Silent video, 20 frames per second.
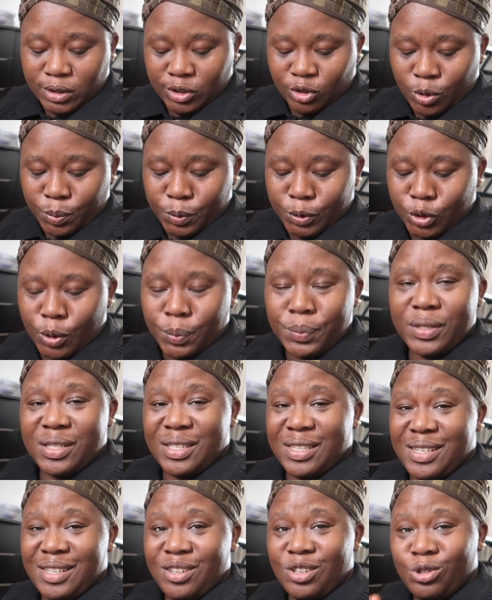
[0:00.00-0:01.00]
choppy choppy
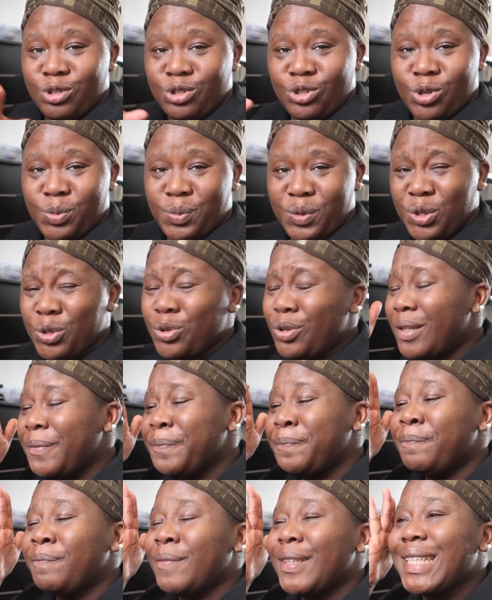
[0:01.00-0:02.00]
thing, all those choppy, you know,
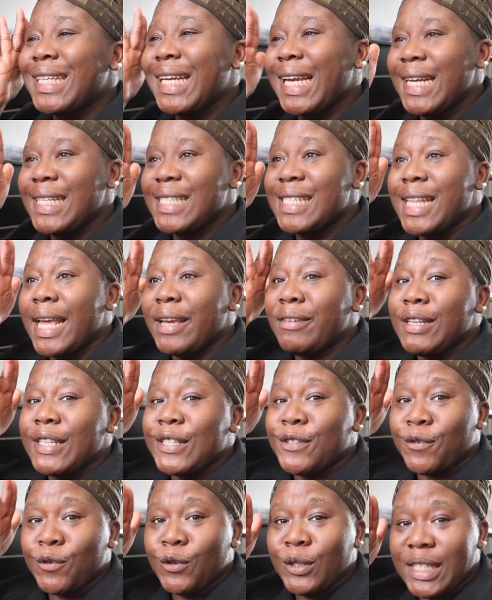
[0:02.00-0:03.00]
kids, there
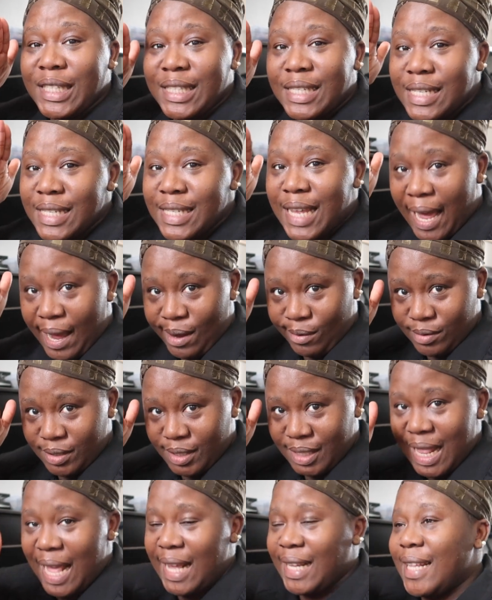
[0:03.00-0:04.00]
is food in this
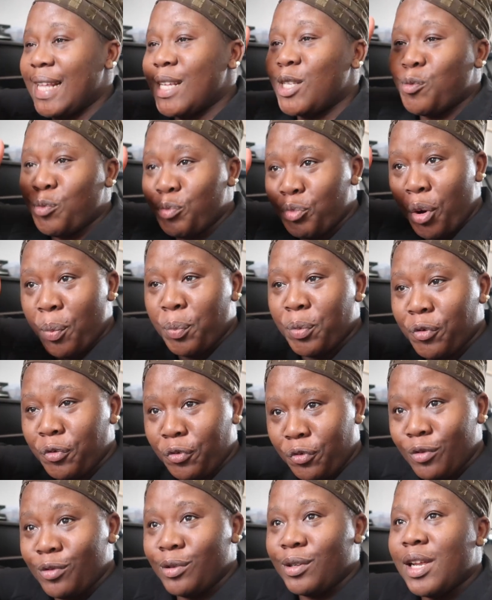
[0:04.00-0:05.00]
house. Like, there's proper
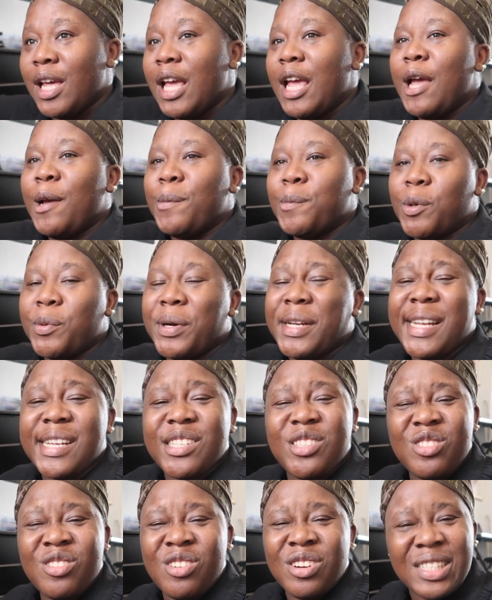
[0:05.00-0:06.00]
food. But when
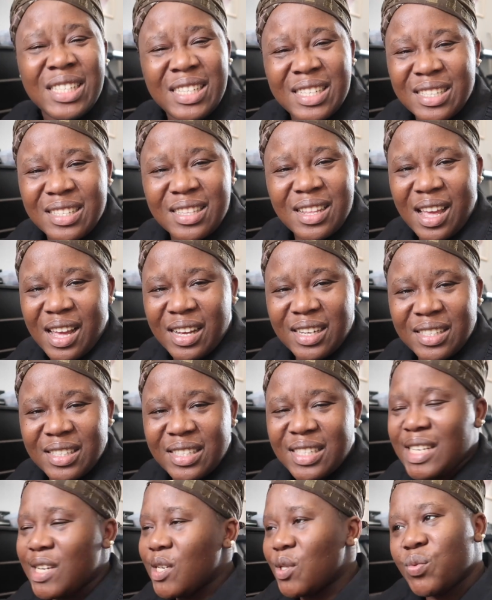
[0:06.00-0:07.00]
there's no other snacks,
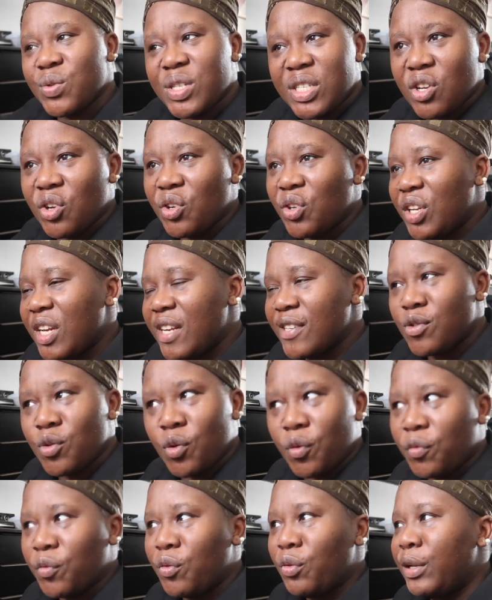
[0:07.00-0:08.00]
kids will tell you there's
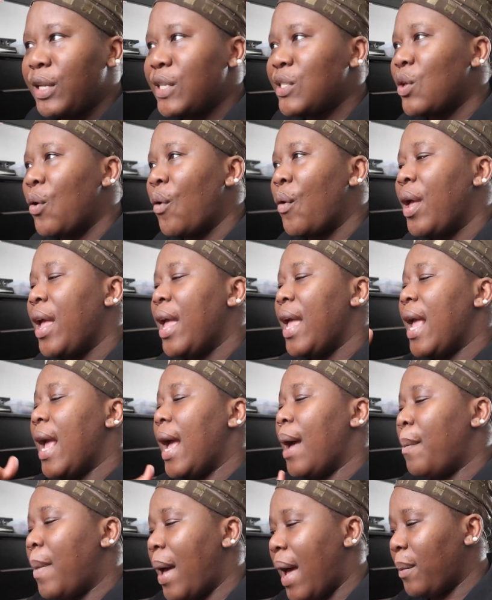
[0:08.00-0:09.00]
no food. So
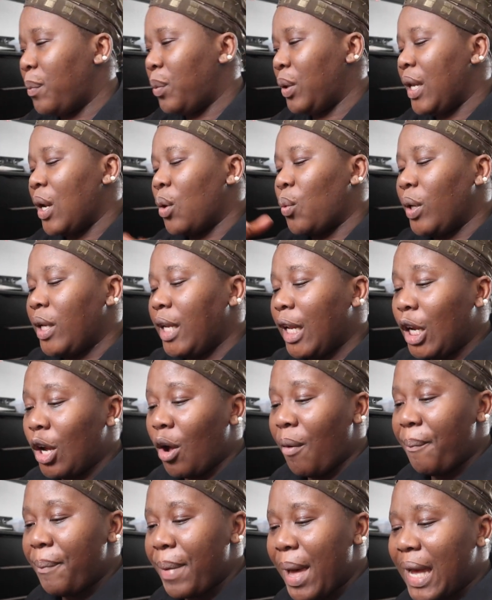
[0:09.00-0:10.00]
I'm happy that when they
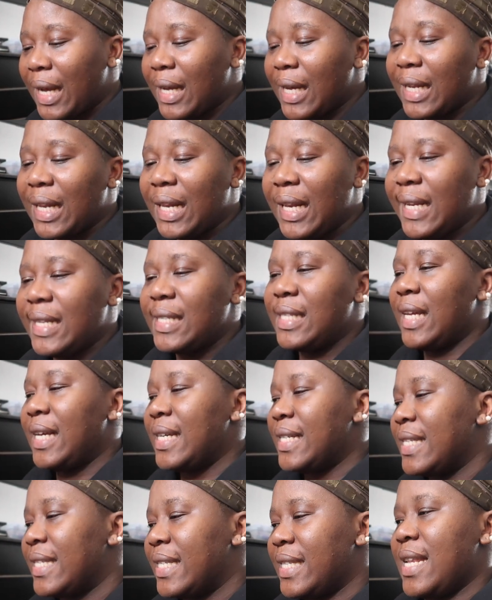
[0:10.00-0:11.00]
come back, at least they
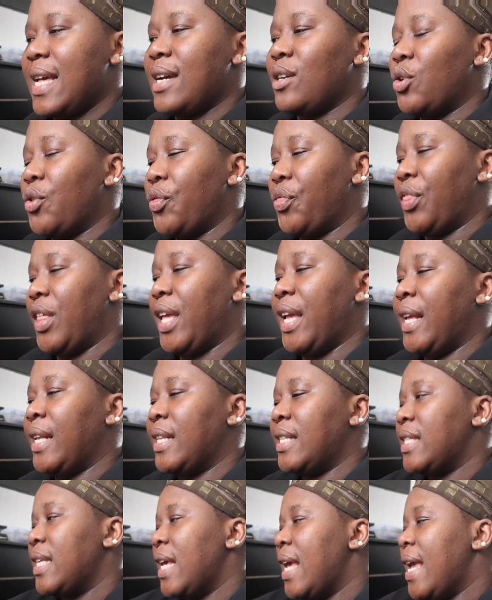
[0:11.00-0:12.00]
can snack on
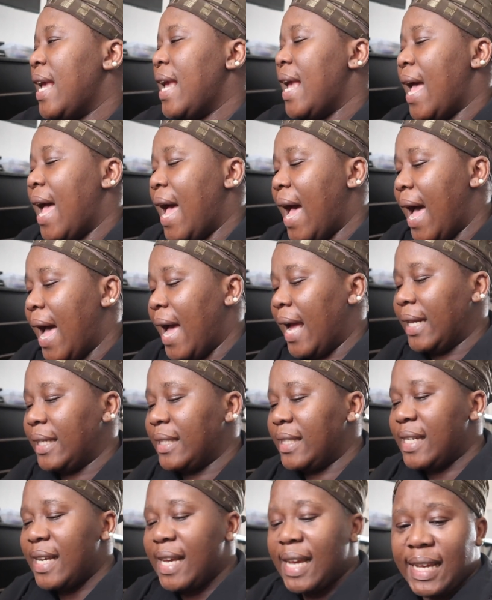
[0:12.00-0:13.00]
things.
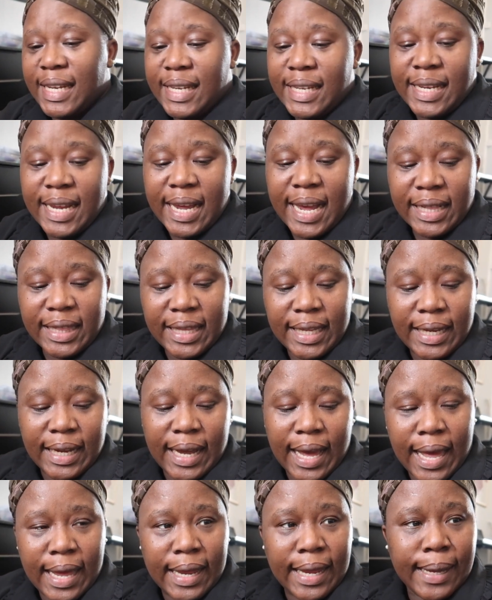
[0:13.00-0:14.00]
And yeah, I think
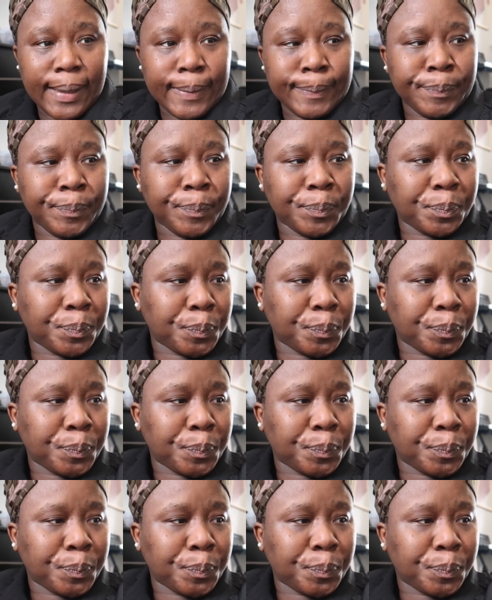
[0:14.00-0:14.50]
I am